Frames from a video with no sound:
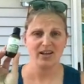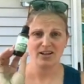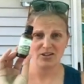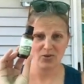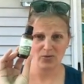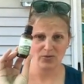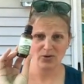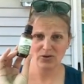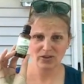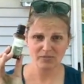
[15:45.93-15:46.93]
and
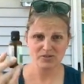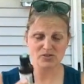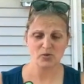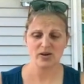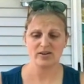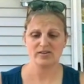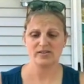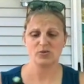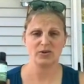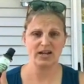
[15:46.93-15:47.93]
eucalyptus oil. This
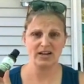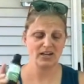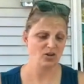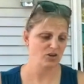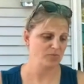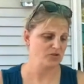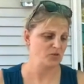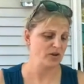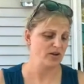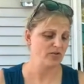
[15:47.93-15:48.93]
is organic eucalyptus
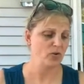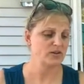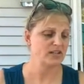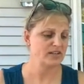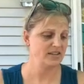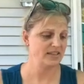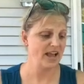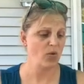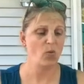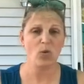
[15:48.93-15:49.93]
oil. Of course, I did
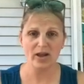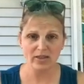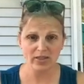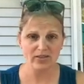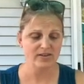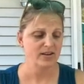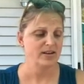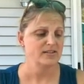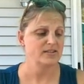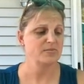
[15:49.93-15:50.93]
that with
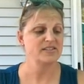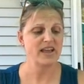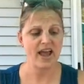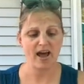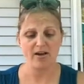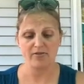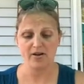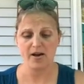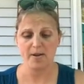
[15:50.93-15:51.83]
some salve.